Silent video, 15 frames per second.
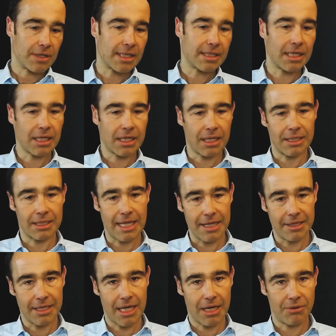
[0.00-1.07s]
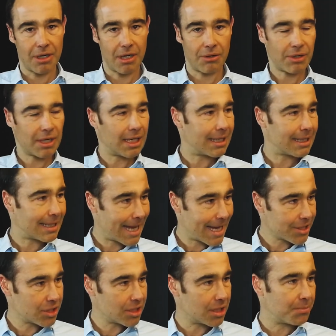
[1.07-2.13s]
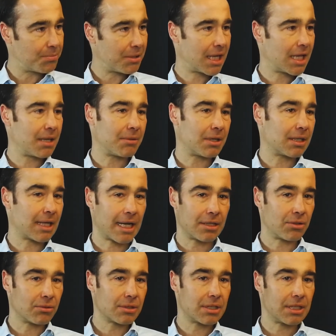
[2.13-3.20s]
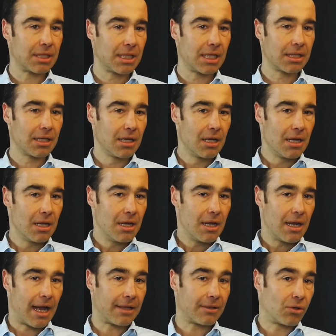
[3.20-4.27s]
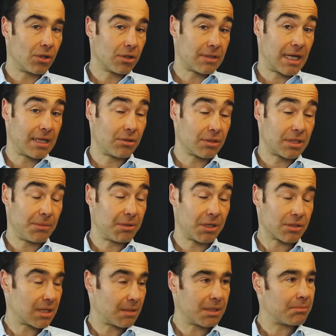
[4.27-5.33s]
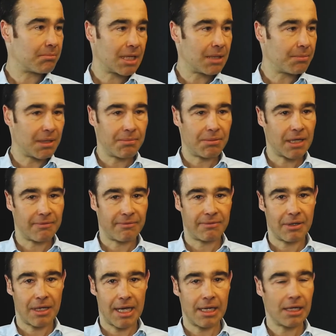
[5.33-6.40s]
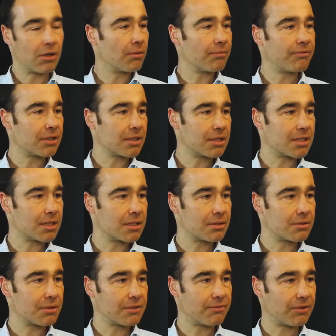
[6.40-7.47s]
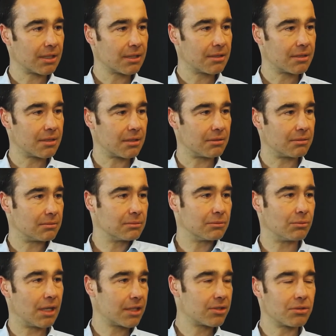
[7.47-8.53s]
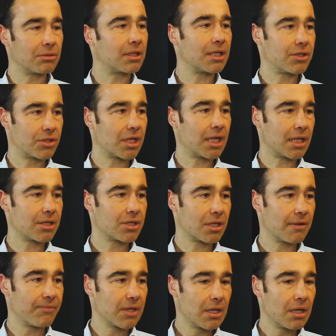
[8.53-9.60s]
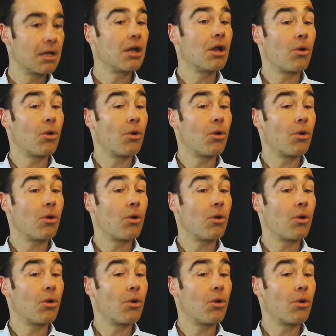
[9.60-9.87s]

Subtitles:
So I think in that area, really national payment, I don't see it. And also I don't see, because I mean many people have highly confidence in Swiss francs, so why should they change? Sure.